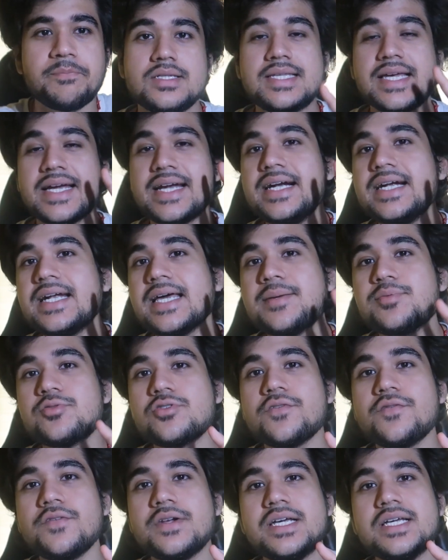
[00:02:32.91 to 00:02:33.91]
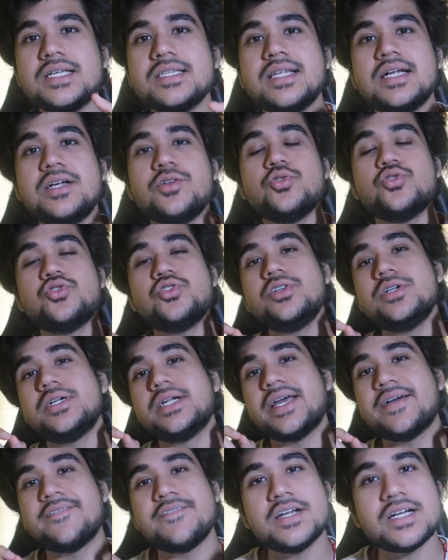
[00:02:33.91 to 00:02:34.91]
The second types of link that you should
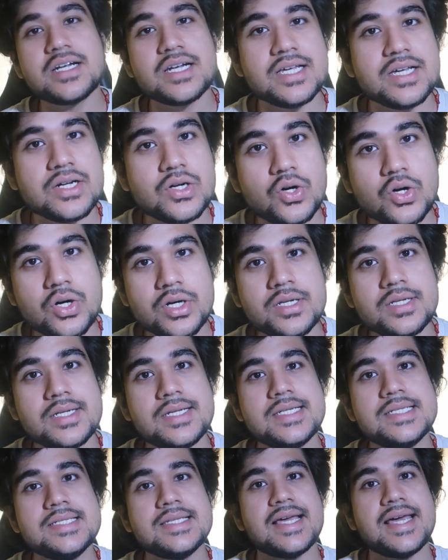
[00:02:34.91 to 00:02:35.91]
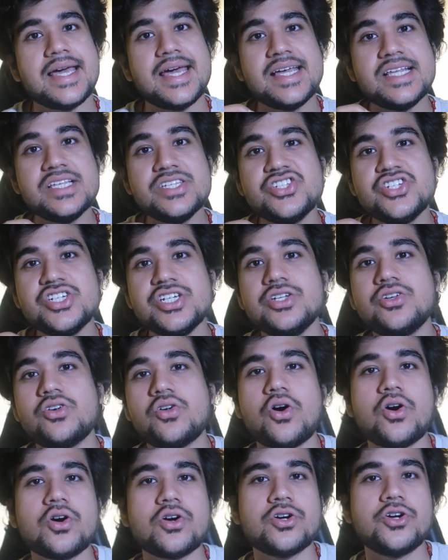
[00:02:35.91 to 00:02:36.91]
never click on is
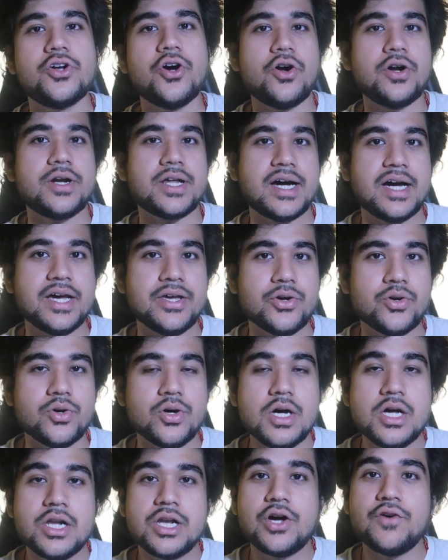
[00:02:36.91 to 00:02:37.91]
ngrok.io.